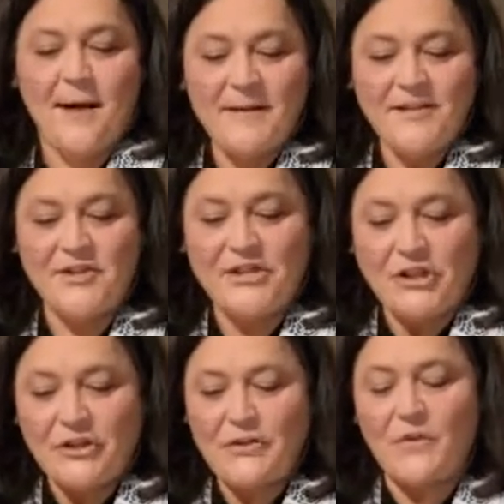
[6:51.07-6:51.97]
Coming to
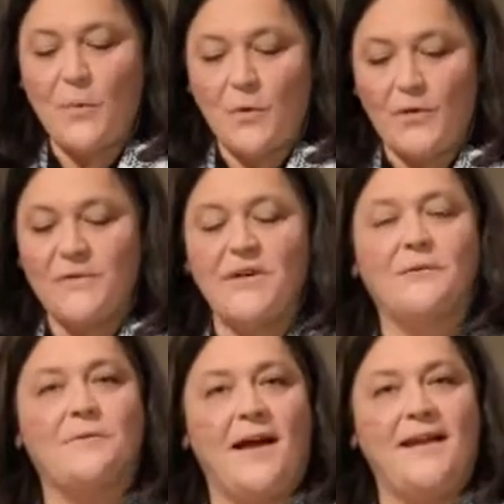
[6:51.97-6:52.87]
turn the world
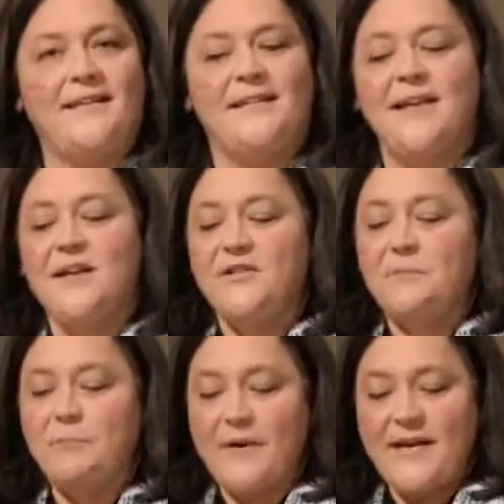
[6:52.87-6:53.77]
aright,
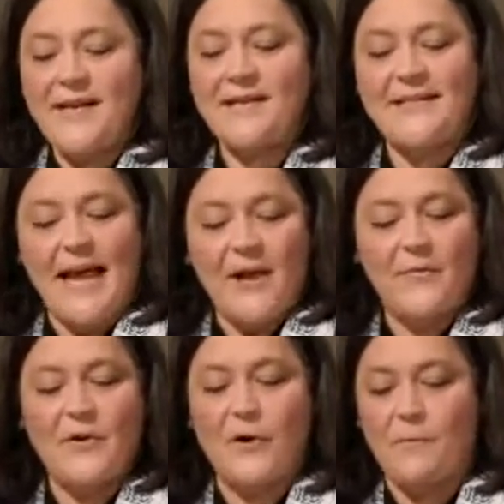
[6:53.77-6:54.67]
to bring
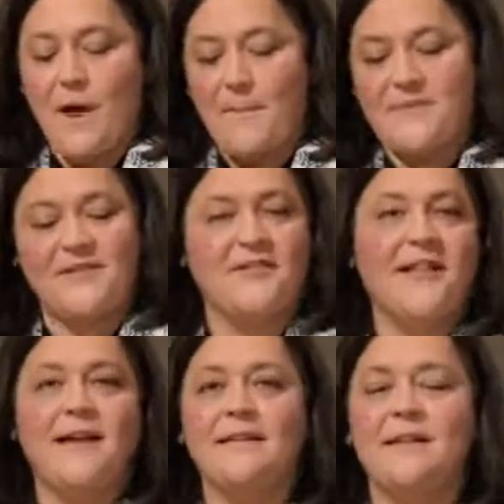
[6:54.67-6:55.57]
down the corrupt, to
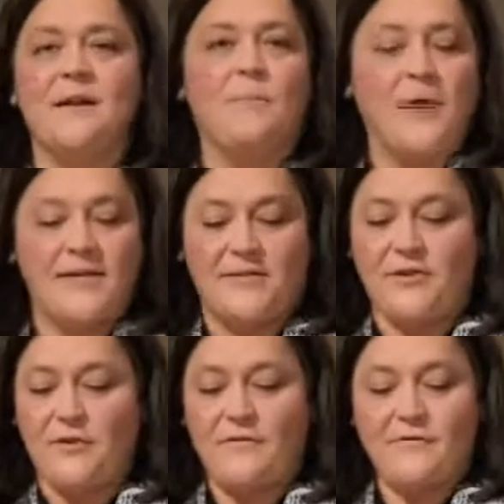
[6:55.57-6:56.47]
let the
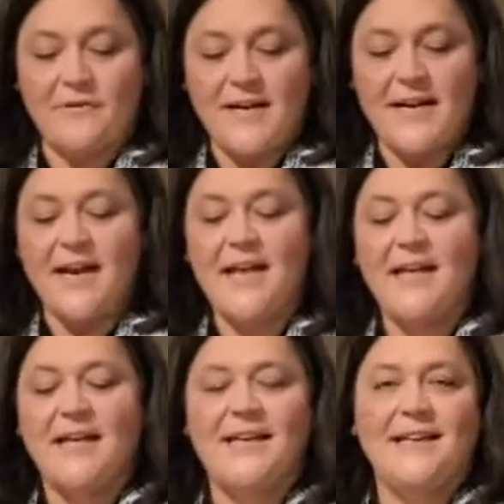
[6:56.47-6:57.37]
oppressed go free,
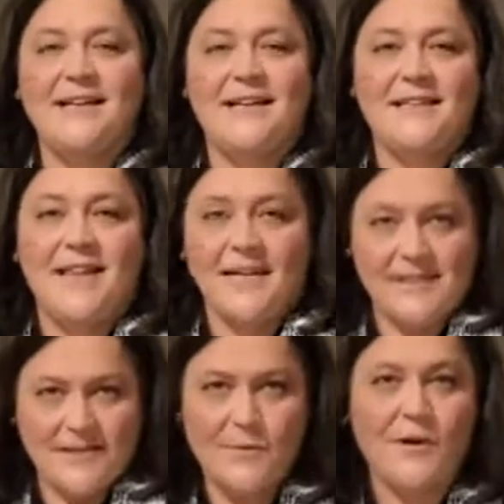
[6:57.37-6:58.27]

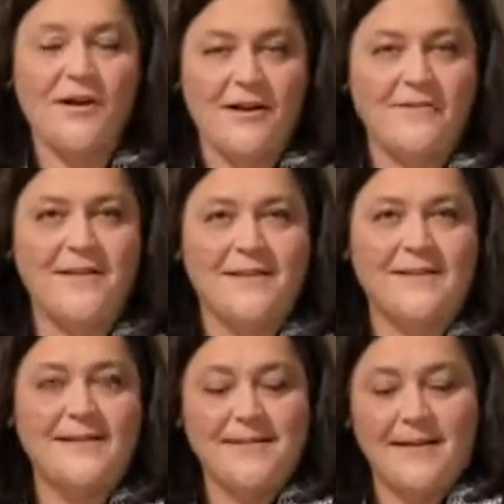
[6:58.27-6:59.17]
that's the work of this
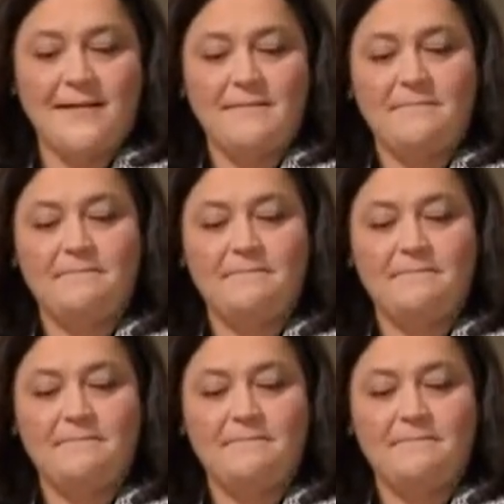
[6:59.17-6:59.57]
season.